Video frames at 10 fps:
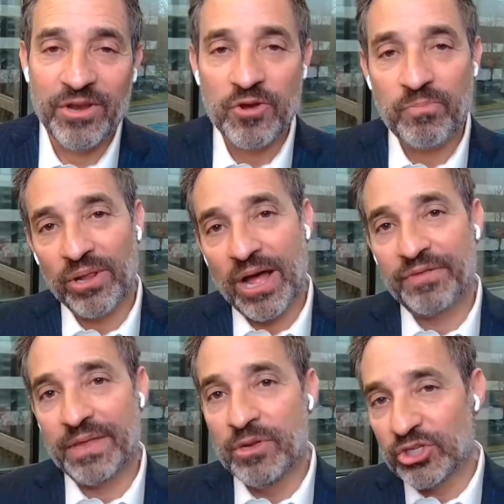And when you
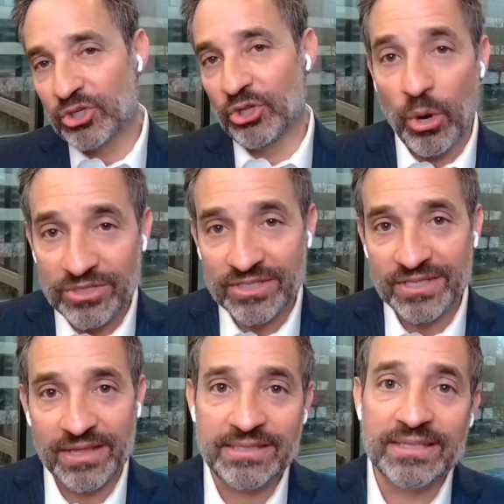pull out the musical
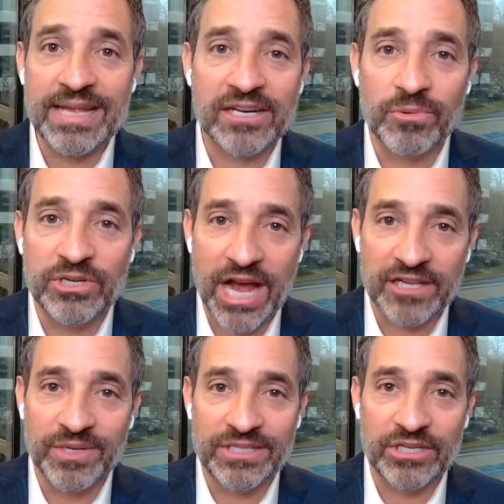notes, this is actually
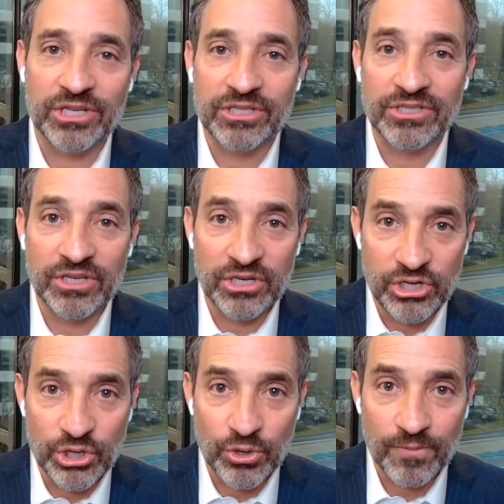what jazz musicians
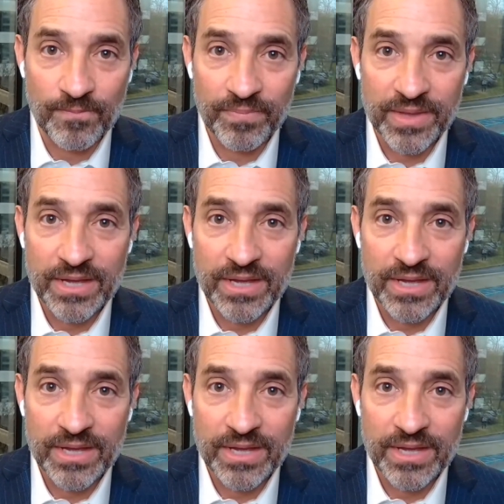do.